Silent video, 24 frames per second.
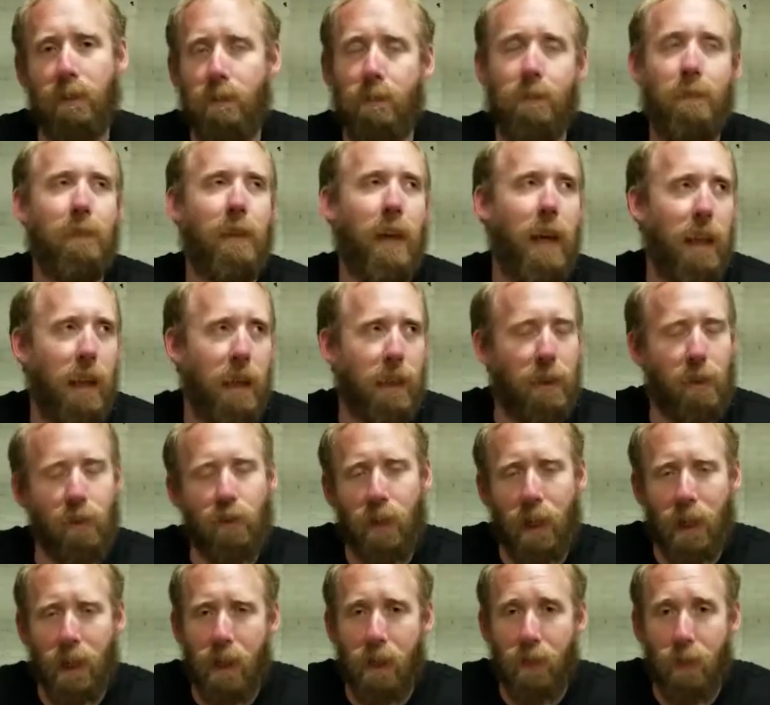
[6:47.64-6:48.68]
like to
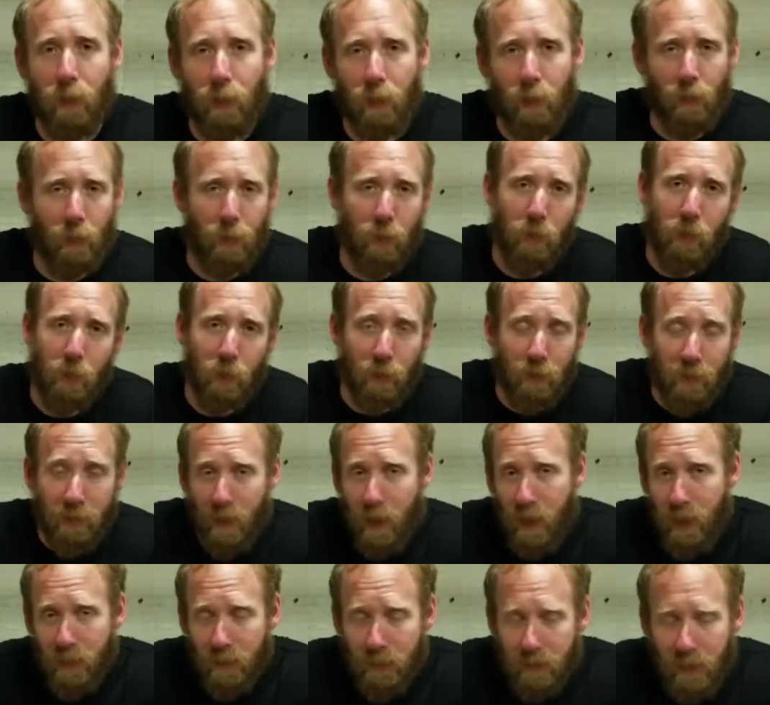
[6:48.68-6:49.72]
check out the Google News
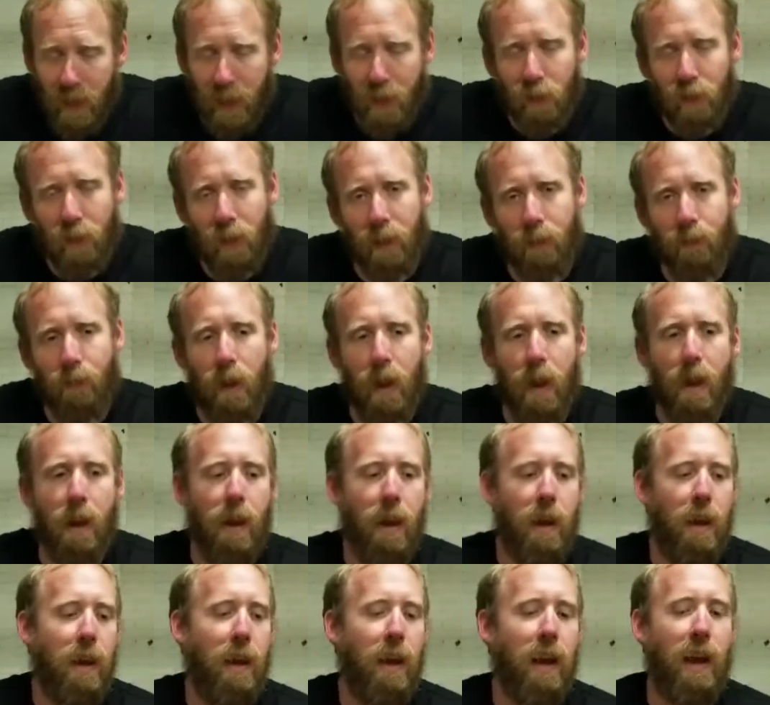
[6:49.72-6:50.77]
Science section,
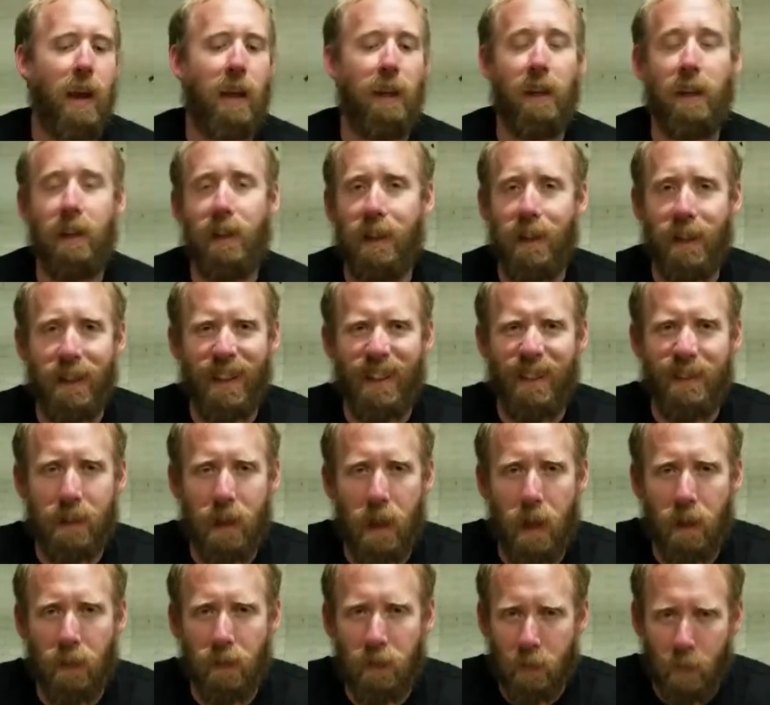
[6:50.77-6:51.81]
and anything that
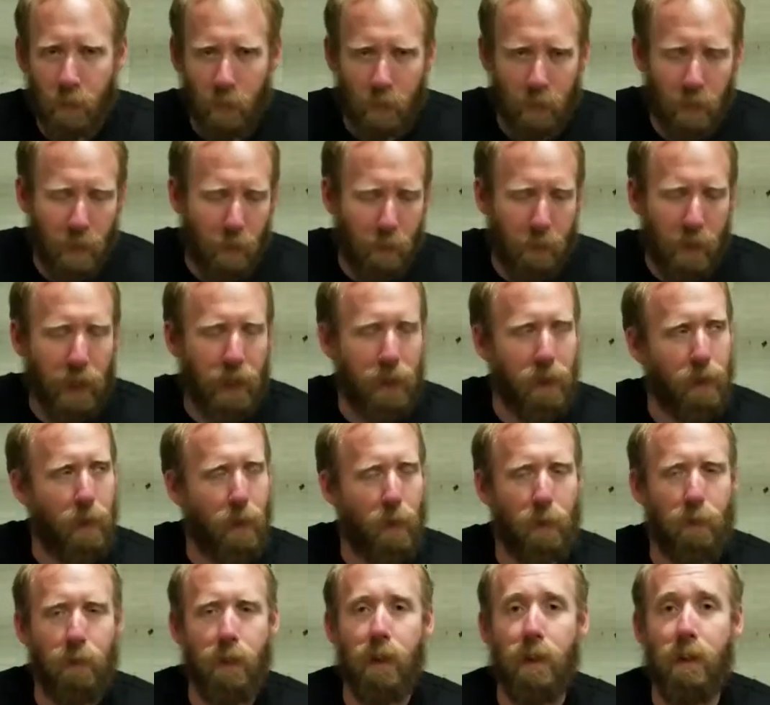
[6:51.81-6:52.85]
sounds cool, I'll make a note
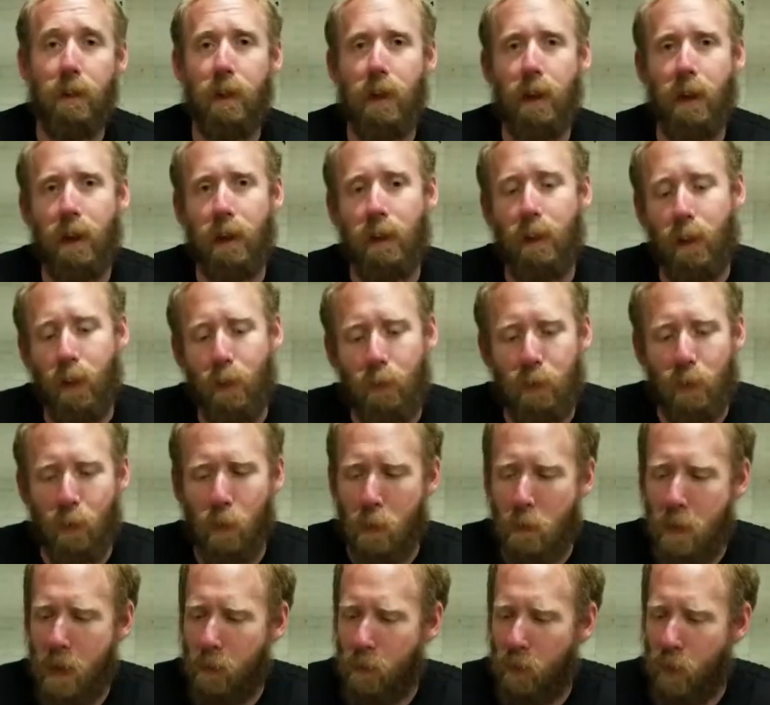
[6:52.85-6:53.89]
of it and hope to
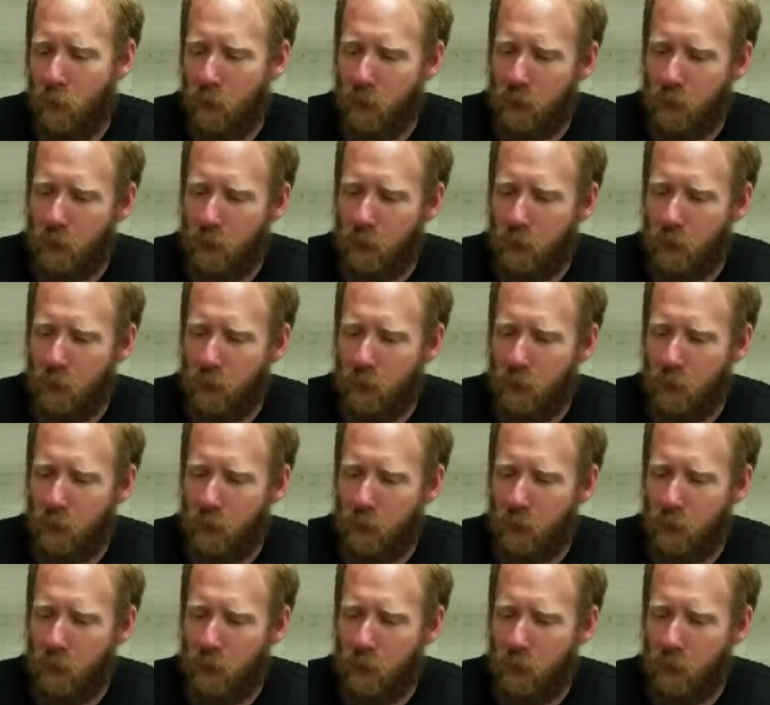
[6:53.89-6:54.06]
remember it.